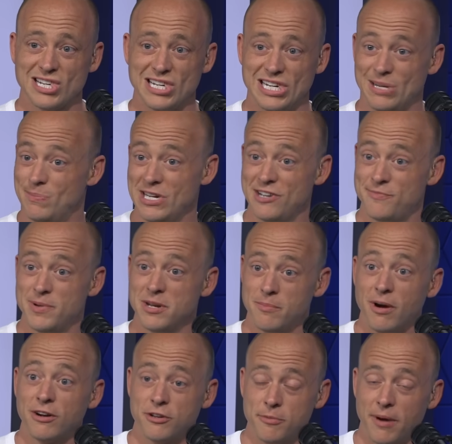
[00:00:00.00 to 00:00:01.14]
I may have been
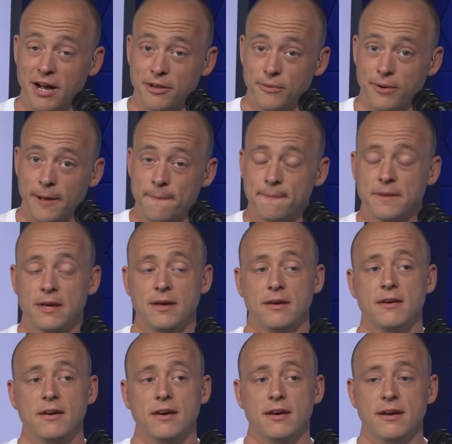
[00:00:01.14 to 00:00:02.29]
among you, by the way.
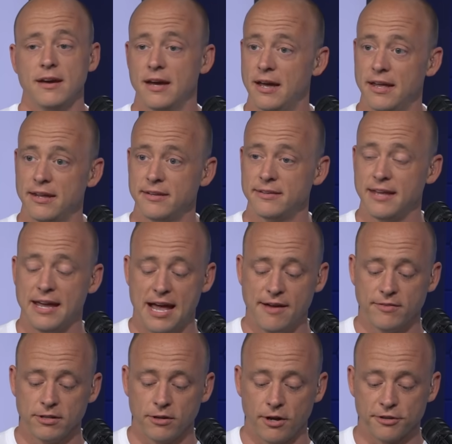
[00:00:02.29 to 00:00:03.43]
And they
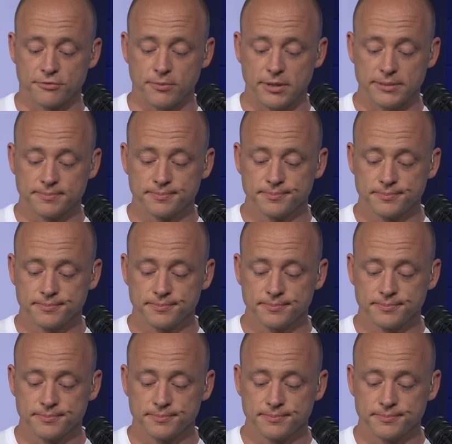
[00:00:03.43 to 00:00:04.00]
haven't lost one.